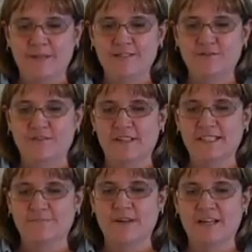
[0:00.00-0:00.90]
Picture
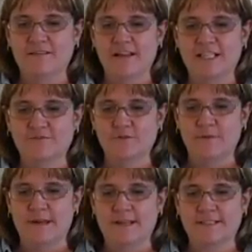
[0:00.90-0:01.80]
this. My
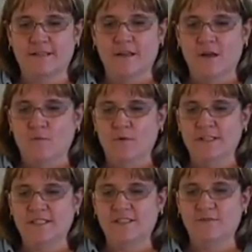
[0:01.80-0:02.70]
classroom has
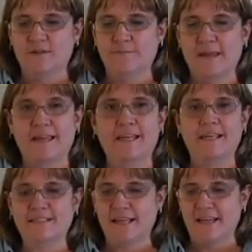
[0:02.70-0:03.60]
one student
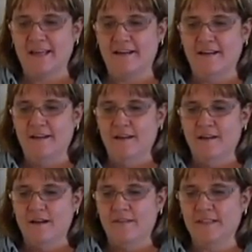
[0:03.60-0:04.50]
banging his head
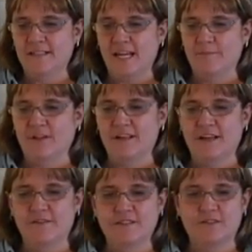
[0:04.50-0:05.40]
on the table,
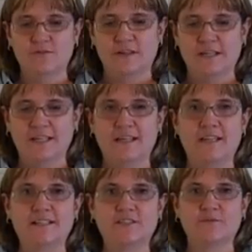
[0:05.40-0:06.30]
another student
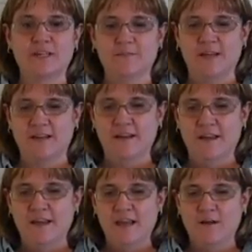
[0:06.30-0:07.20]
kicking and screaming,
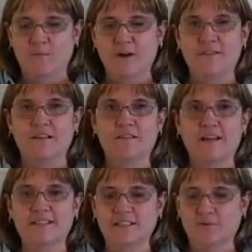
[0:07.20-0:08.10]
and one that
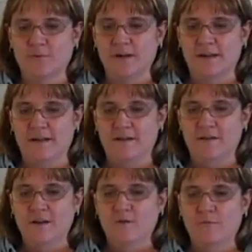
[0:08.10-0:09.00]
likes to run.
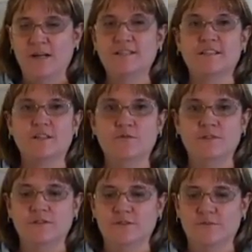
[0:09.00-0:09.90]
What do you
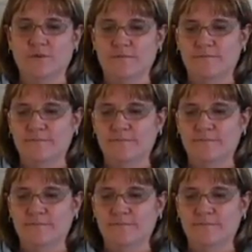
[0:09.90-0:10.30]
do?